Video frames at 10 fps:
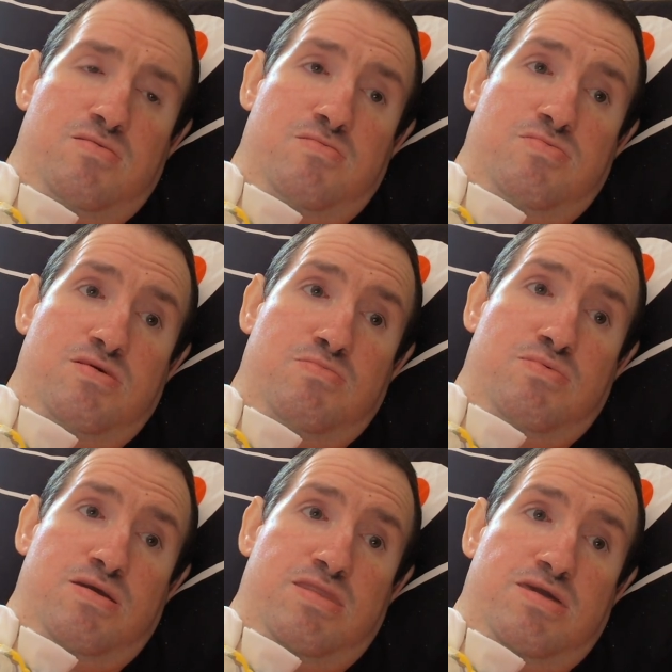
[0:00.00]
Only
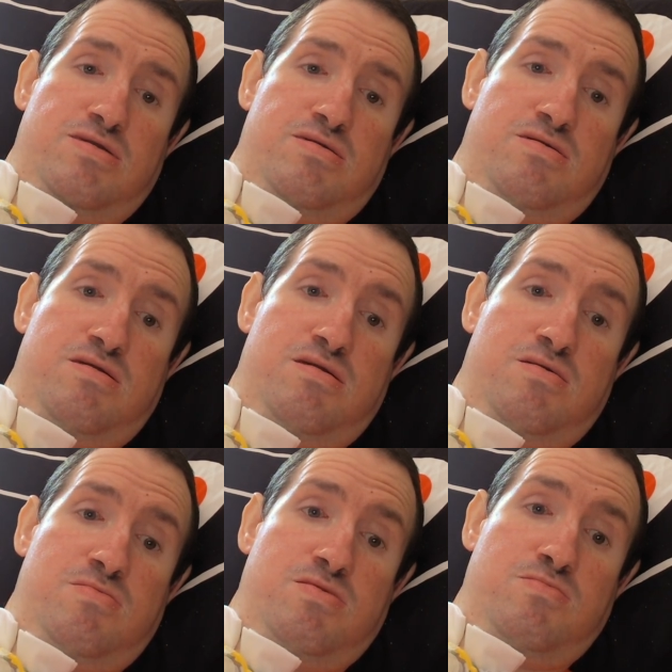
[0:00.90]
winning
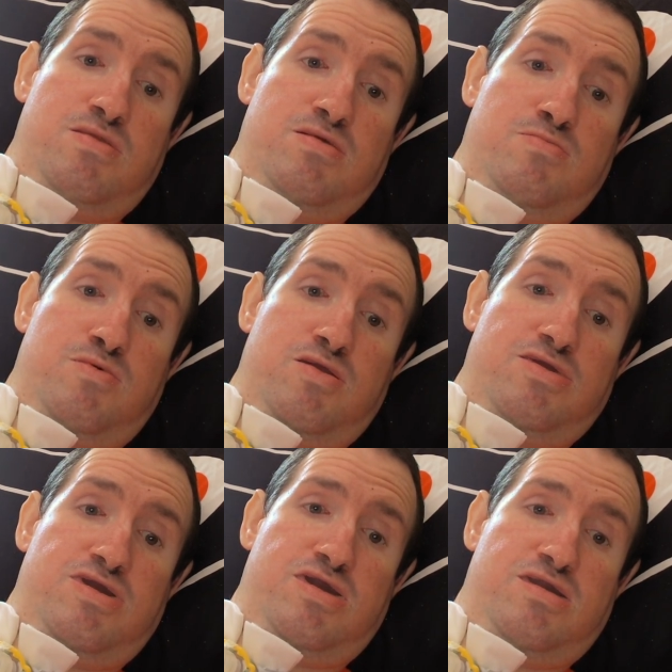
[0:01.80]

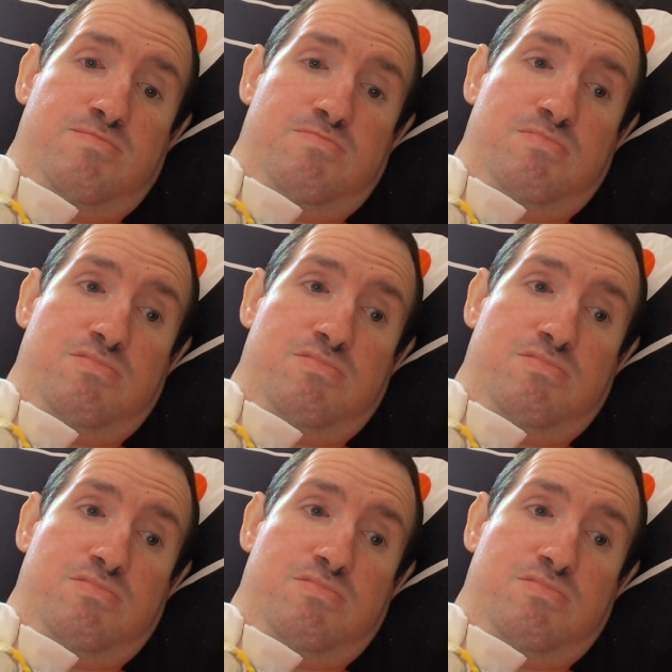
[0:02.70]
one game